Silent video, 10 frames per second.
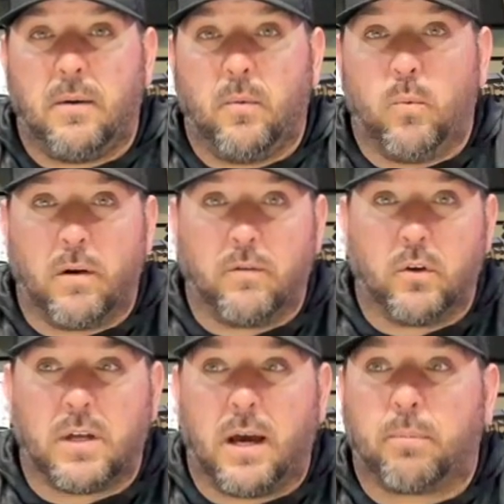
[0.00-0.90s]
one of
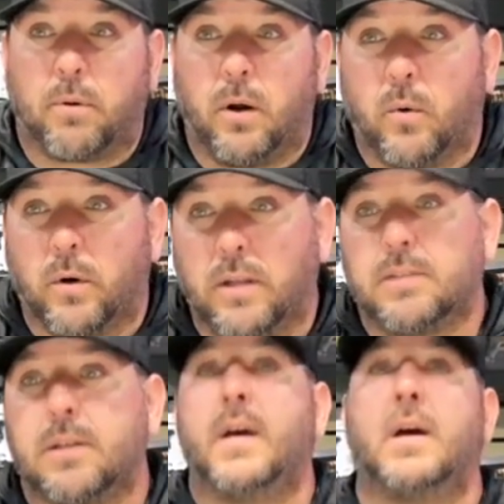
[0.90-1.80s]
your top
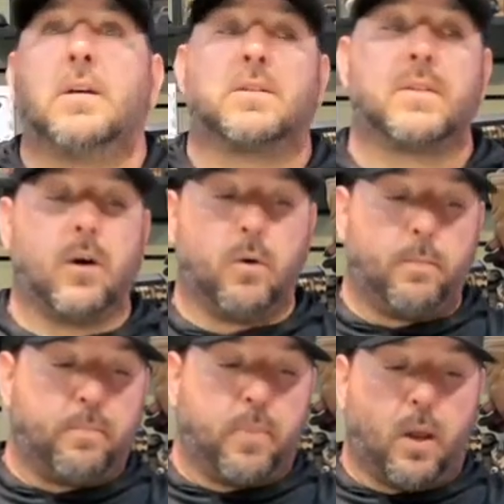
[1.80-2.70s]
priorities. So
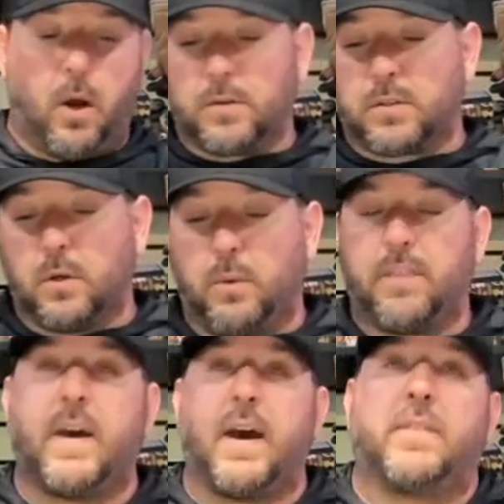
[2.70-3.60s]
also
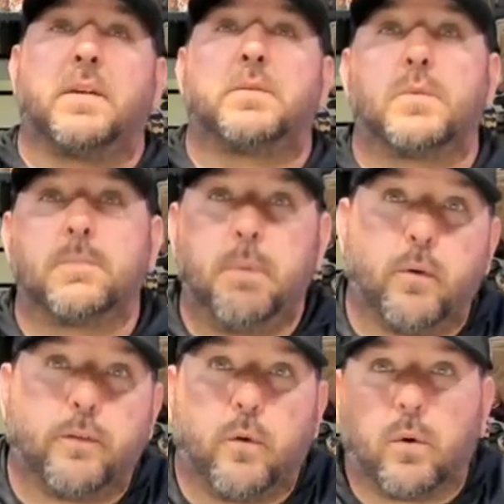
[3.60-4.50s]
with that, this was
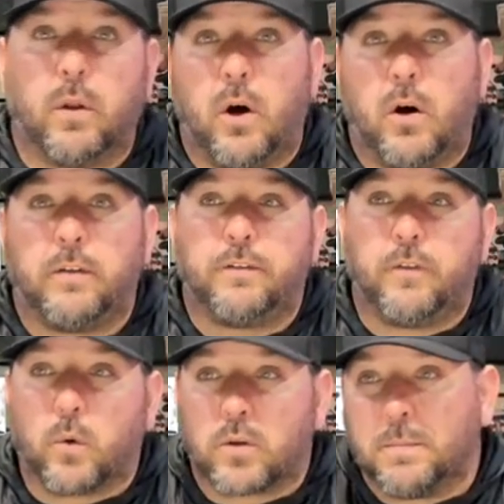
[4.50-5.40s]
built for law
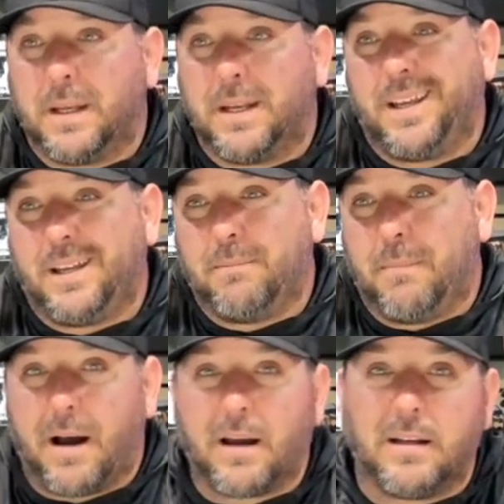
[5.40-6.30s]
enforcement in
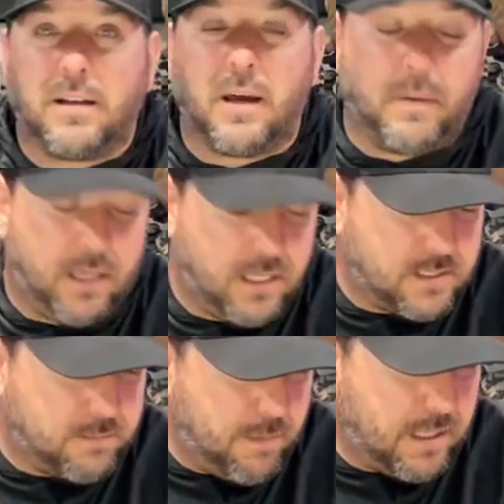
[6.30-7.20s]
mind. I mean,
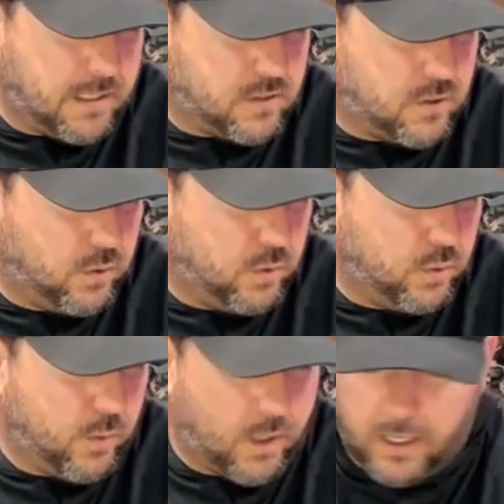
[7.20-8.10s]
it's meant
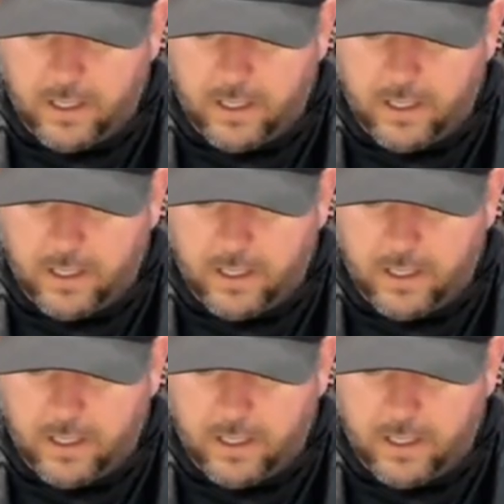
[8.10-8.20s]
to